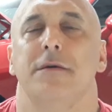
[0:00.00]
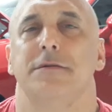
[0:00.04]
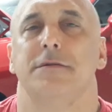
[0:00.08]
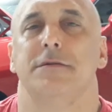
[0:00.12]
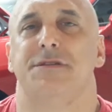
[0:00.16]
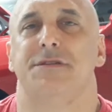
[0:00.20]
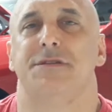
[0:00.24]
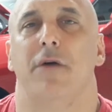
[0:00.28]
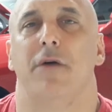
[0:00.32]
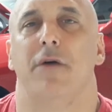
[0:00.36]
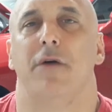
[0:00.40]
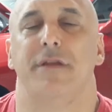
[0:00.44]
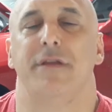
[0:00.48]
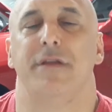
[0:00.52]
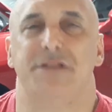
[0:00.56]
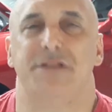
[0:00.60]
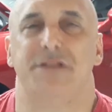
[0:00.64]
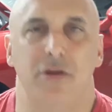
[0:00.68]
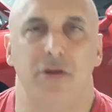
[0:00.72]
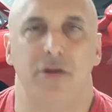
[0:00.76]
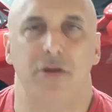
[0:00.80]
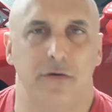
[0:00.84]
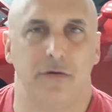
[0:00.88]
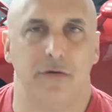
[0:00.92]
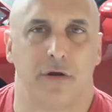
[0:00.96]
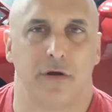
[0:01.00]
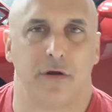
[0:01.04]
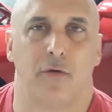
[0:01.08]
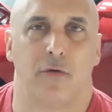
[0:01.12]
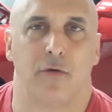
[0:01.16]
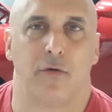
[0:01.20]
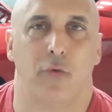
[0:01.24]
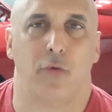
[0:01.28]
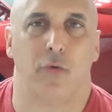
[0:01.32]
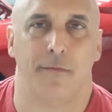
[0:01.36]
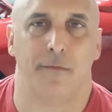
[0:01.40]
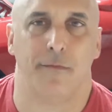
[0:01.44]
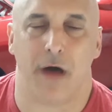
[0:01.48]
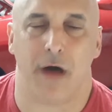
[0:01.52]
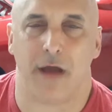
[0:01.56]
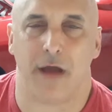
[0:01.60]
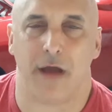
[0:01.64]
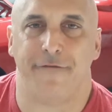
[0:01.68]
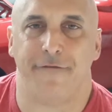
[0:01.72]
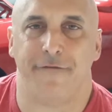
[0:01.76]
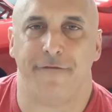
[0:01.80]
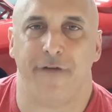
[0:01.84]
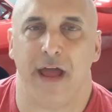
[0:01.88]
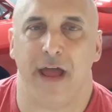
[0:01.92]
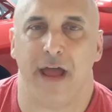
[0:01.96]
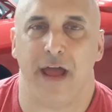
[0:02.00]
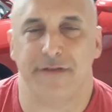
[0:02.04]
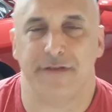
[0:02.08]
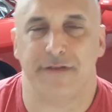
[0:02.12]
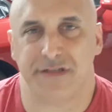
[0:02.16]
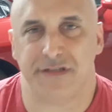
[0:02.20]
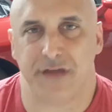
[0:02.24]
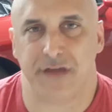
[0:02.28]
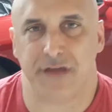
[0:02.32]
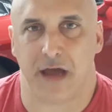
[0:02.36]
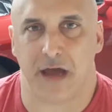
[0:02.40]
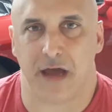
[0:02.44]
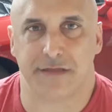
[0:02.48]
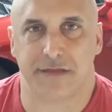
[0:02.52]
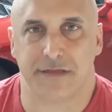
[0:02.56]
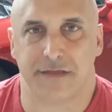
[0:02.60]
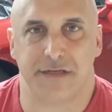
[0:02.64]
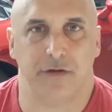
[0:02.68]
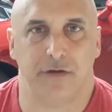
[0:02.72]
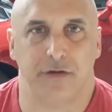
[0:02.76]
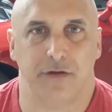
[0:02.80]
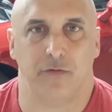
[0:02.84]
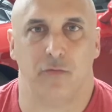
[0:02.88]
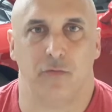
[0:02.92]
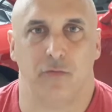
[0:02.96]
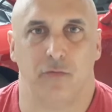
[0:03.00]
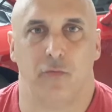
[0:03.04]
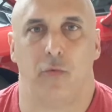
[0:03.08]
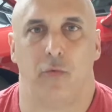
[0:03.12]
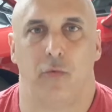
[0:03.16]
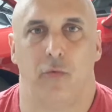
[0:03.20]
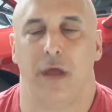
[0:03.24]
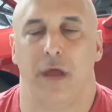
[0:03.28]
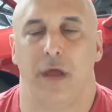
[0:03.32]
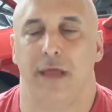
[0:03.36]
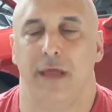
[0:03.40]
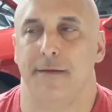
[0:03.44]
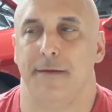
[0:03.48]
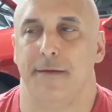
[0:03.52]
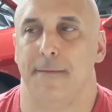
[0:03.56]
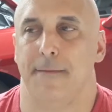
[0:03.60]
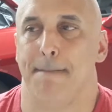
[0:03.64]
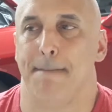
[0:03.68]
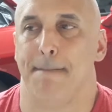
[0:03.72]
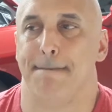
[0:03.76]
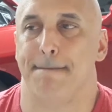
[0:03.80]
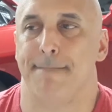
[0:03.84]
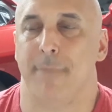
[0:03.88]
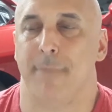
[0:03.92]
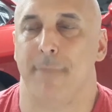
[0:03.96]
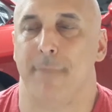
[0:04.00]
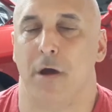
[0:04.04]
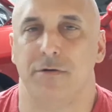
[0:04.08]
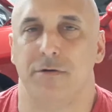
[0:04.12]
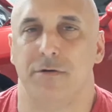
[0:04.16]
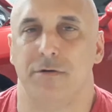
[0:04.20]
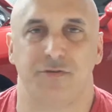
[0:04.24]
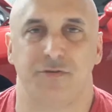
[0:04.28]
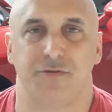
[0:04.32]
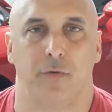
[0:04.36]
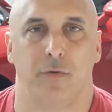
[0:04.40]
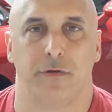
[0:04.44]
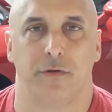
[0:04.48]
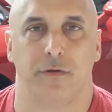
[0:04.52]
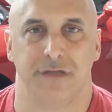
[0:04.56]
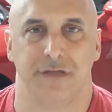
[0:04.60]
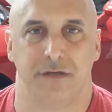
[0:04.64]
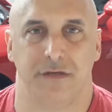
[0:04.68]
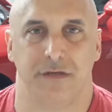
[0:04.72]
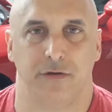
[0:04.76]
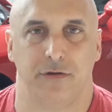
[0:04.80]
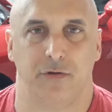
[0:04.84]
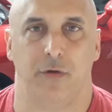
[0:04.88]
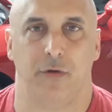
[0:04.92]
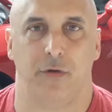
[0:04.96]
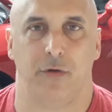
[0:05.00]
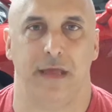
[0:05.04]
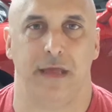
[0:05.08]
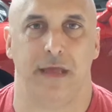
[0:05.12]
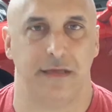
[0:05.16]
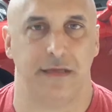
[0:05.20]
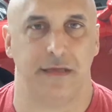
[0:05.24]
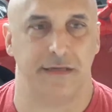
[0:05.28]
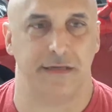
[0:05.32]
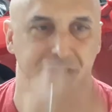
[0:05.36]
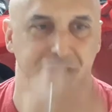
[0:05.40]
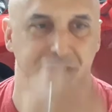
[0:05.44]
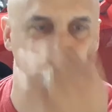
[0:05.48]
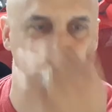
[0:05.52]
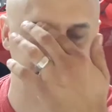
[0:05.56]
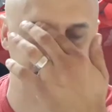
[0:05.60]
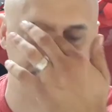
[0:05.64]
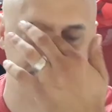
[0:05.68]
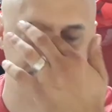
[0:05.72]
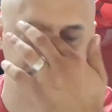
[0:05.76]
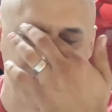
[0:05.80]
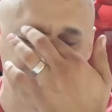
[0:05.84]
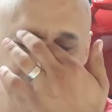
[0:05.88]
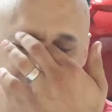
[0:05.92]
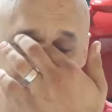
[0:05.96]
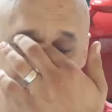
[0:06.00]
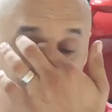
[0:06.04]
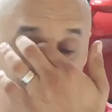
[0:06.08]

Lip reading: So the tuner will modify the stock tune. What most will do is, it depends on the